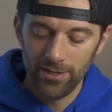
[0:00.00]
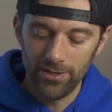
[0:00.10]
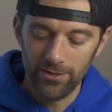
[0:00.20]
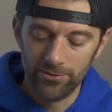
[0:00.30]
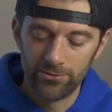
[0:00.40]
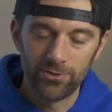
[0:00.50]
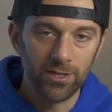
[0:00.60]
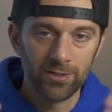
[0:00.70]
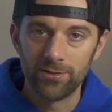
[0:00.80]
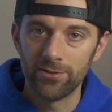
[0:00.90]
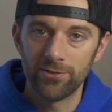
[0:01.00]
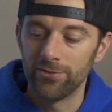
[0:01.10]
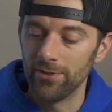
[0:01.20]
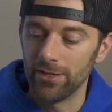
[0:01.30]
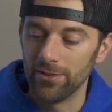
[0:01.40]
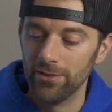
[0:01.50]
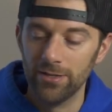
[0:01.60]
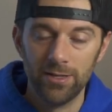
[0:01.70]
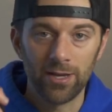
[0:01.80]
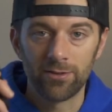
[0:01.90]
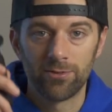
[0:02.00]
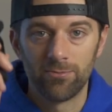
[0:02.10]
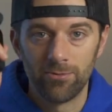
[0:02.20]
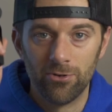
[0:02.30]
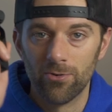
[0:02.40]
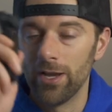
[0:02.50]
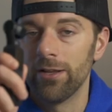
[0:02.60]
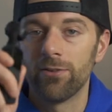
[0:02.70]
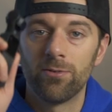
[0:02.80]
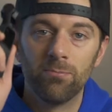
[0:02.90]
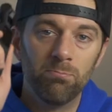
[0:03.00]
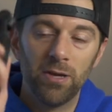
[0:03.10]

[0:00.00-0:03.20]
is saying that this is like the next greatest,